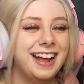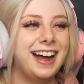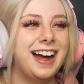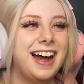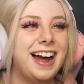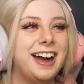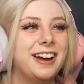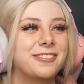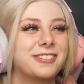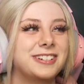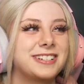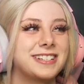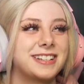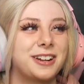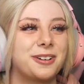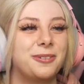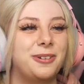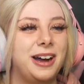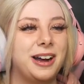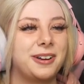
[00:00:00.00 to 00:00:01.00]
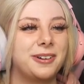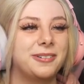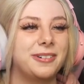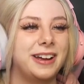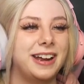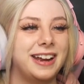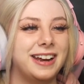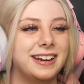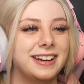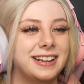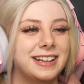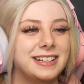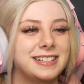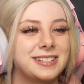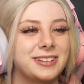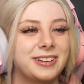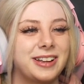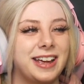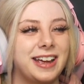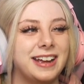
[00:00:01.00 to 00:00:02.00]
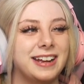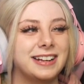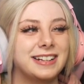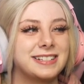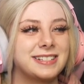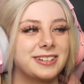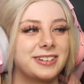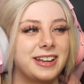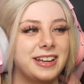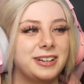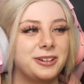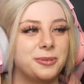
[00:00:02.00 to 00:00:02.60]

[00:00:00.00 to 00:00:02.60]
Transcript: We're just gonna walk away. It's okay, it's okay.